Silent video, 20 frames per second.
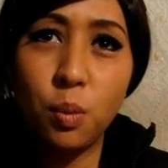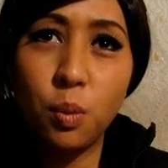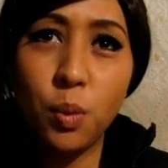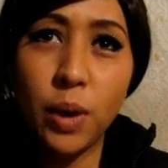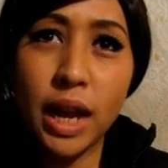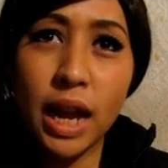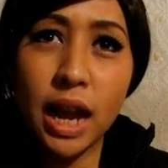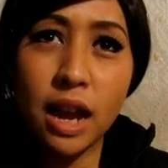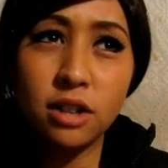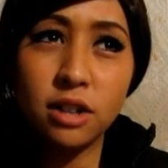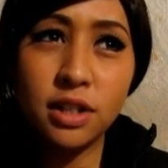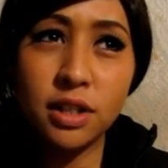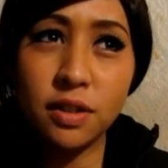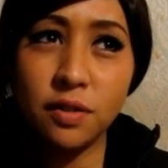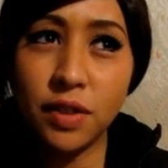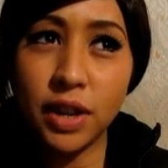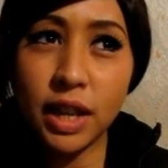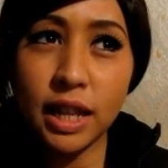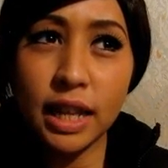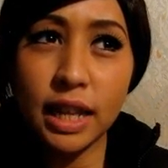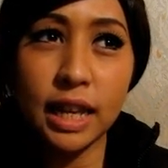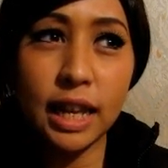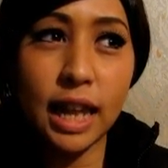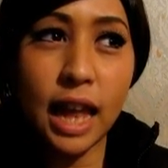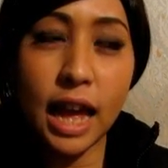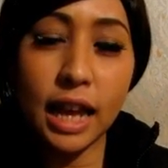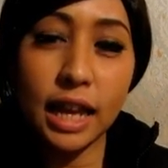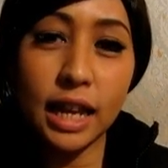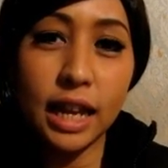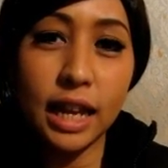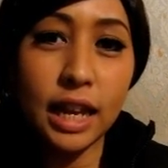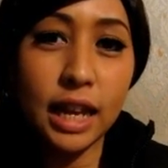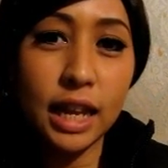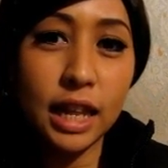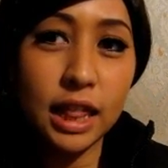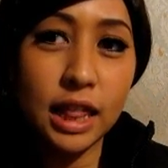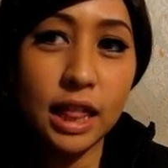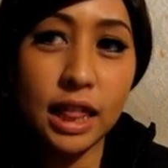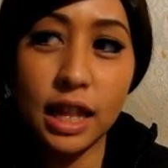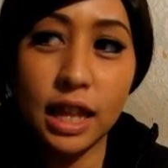we are severely lacking
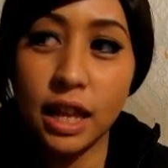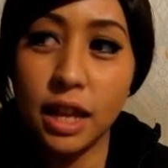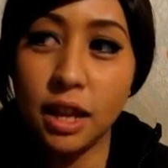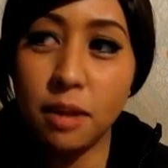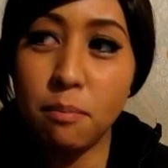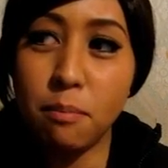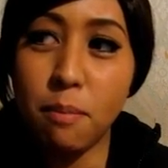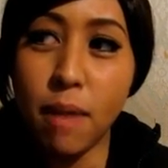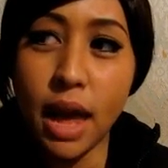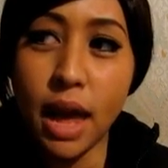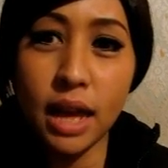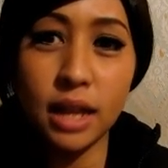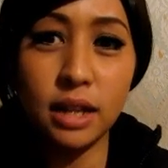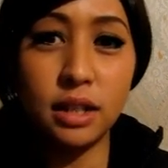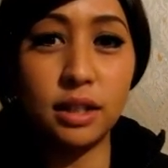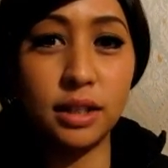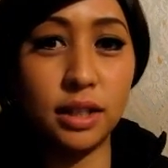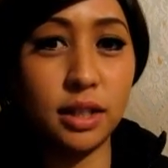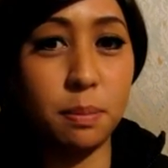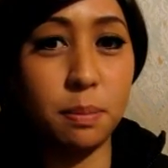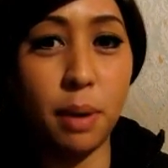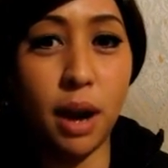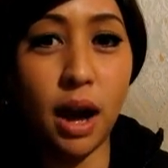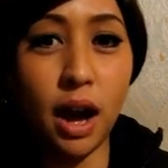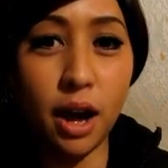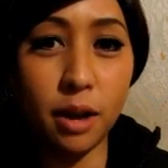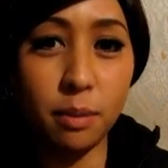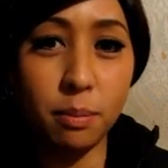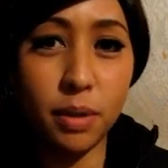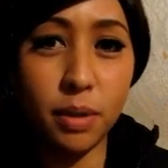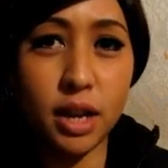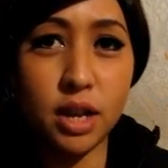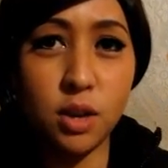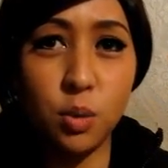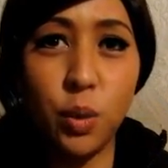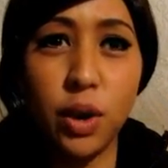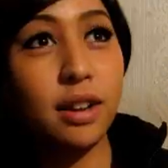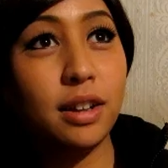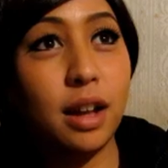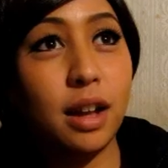in the male department.
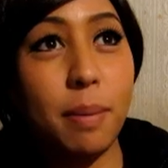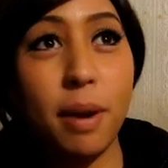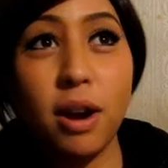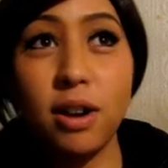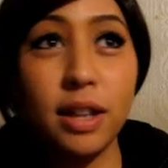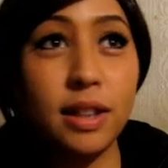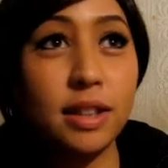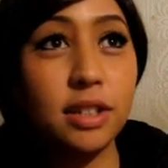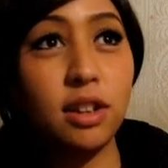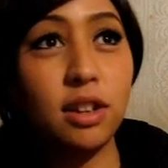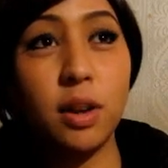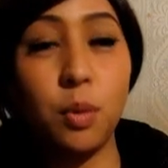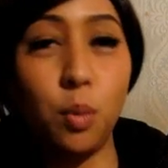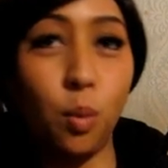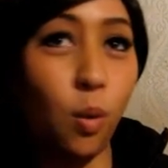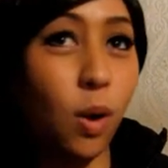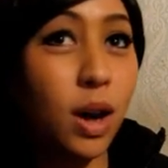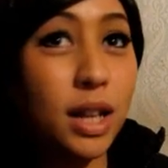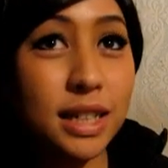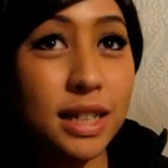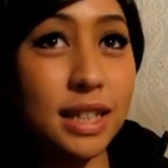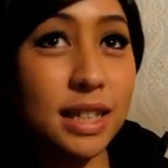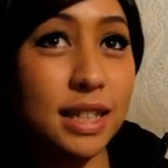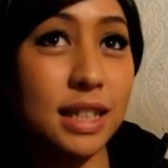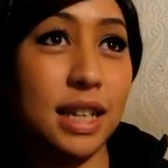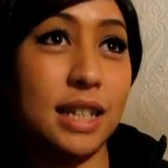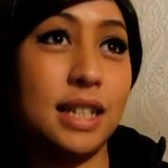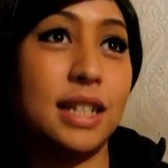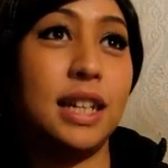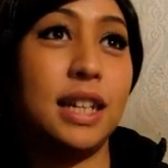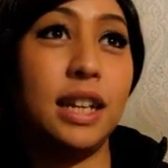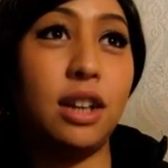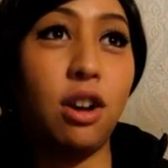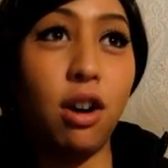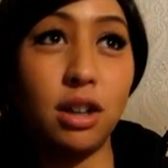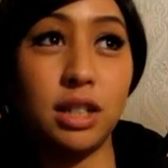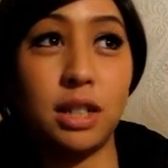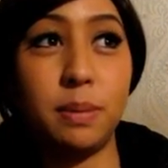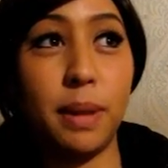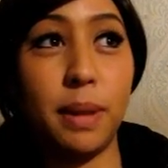Apparently there's only one sexy
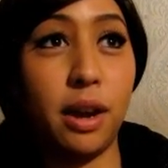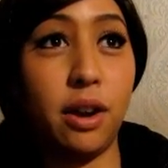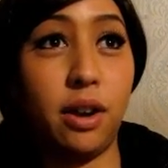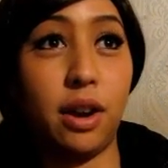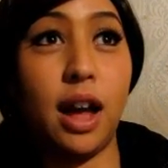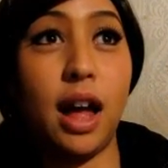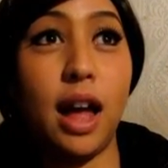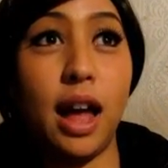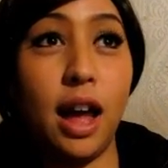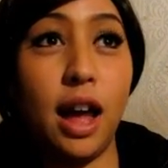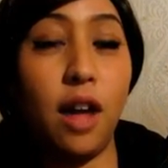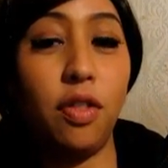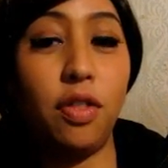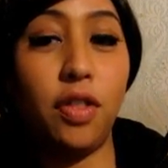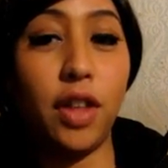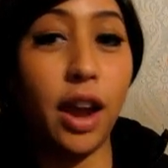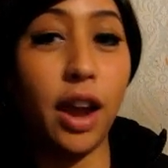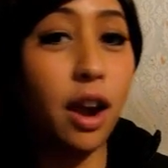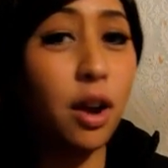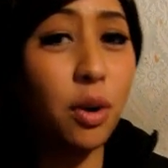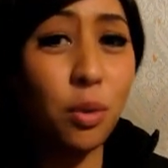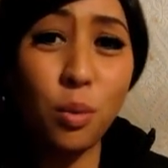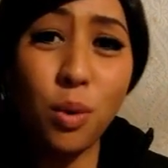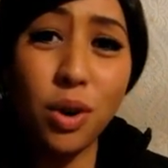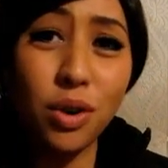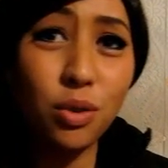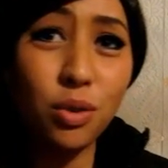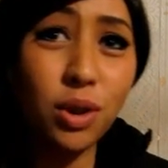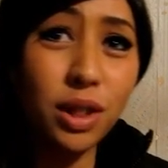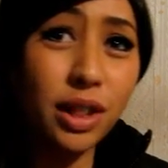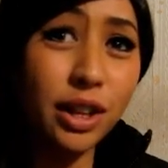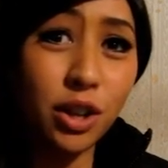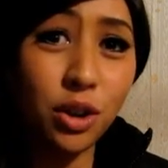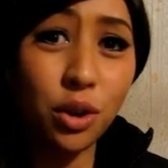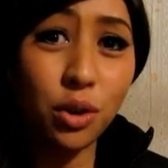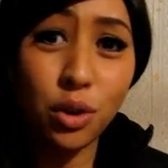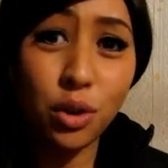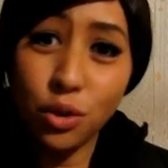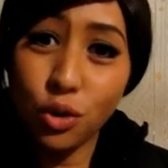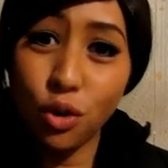cosplayer guy out there and one really
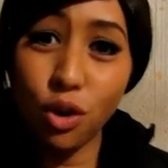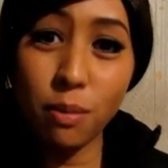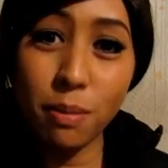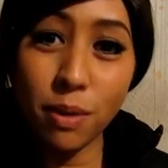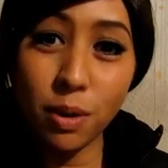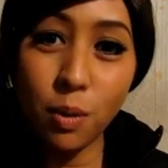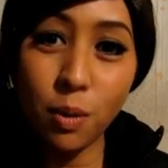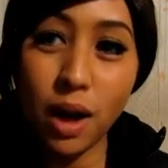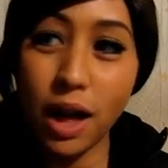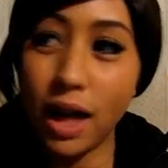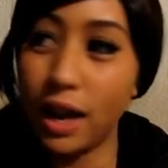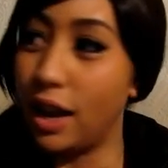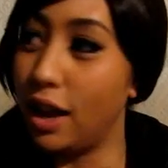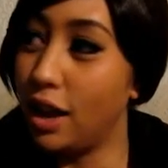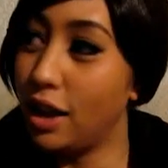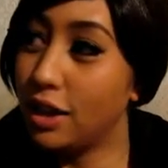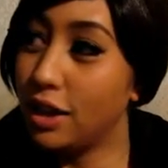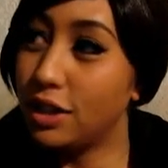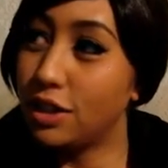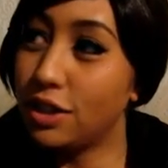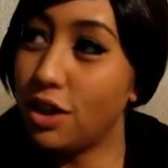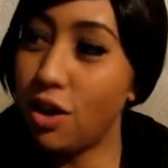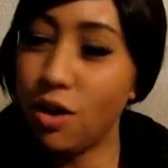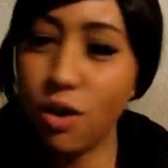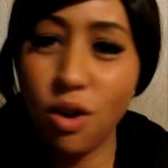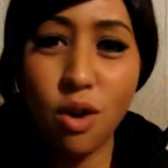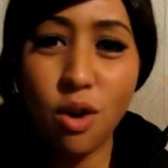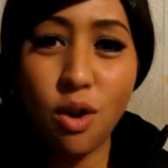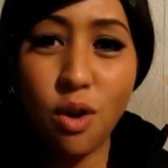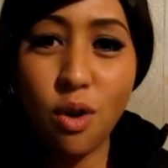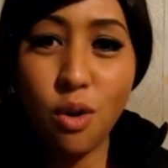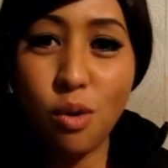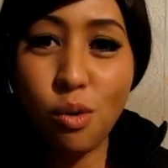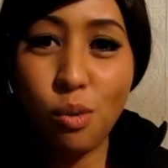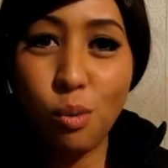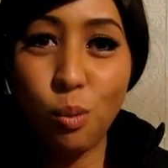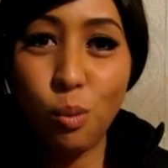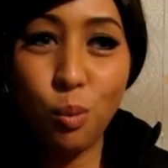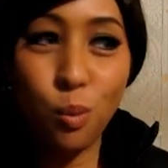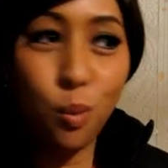cute, adorable one. So
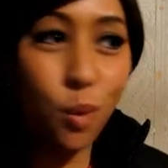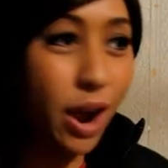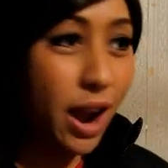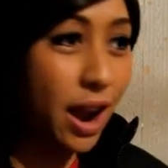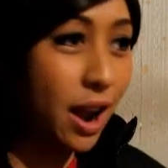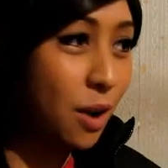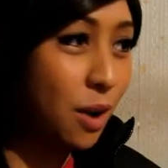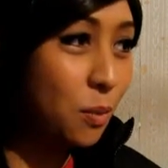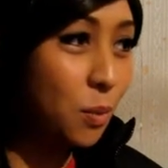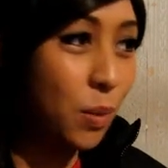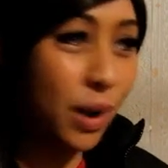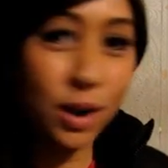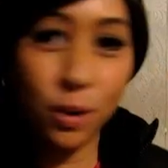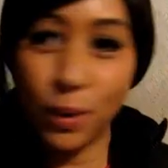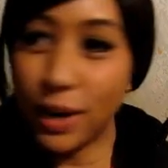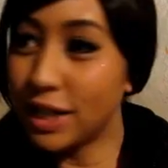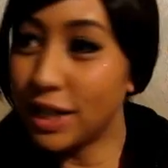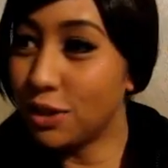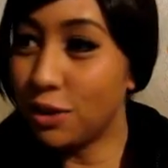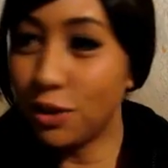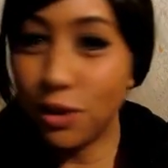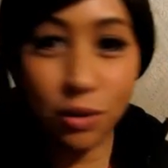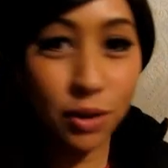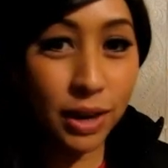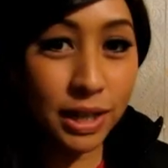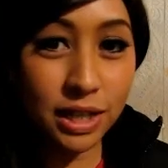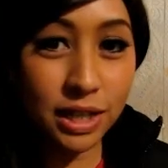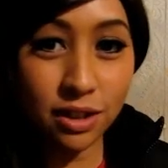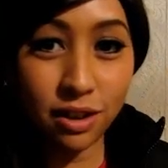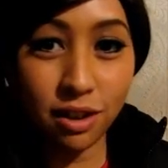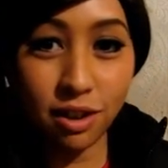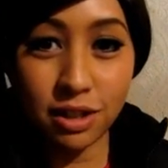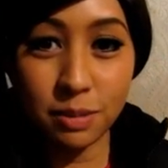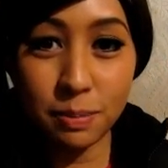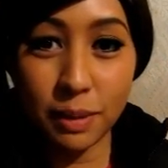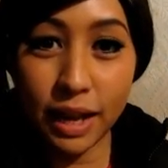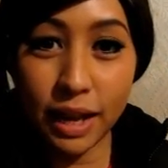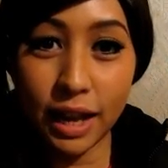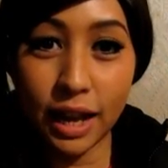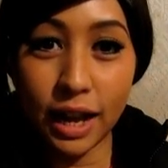where's all the rest of the
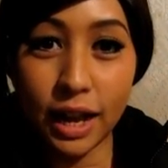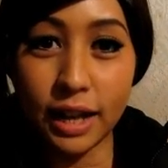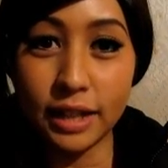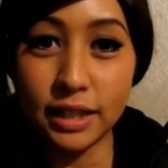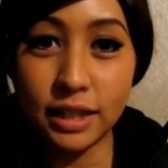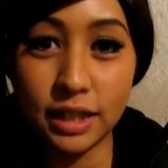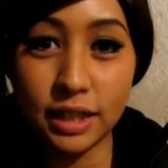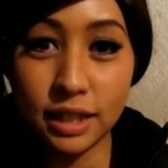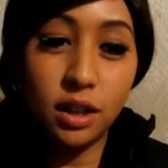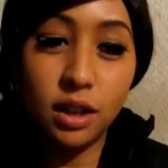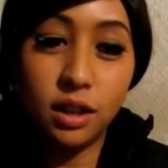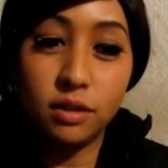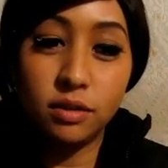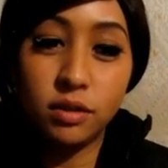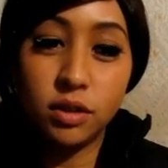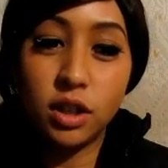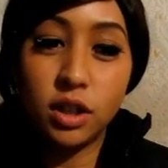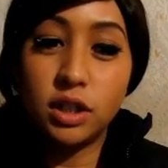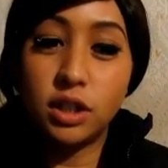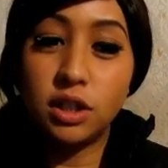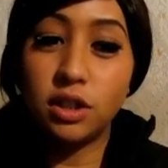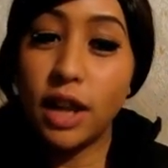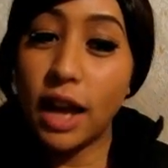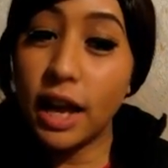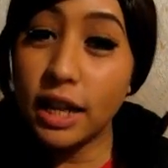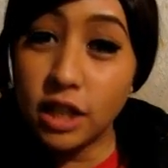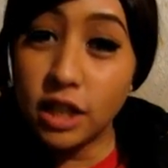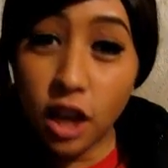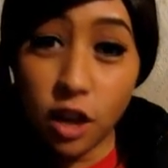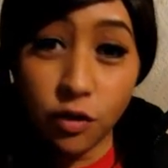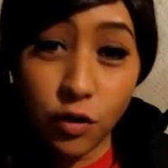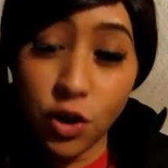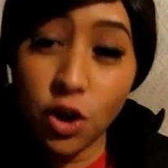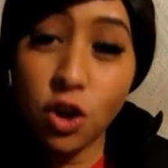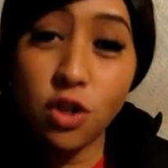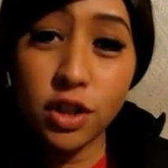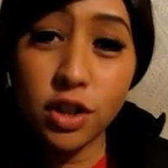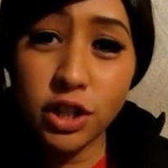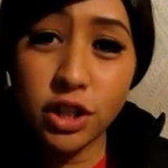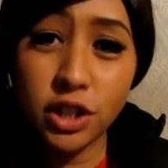cosplay guys? So guys, if you
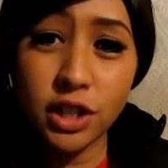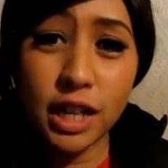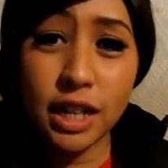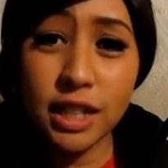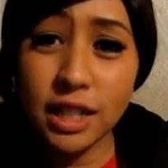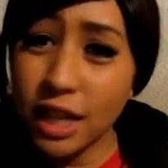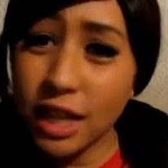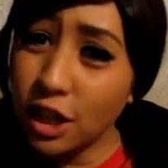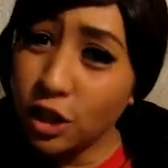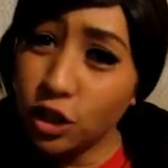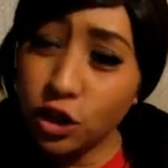know that you're sexy,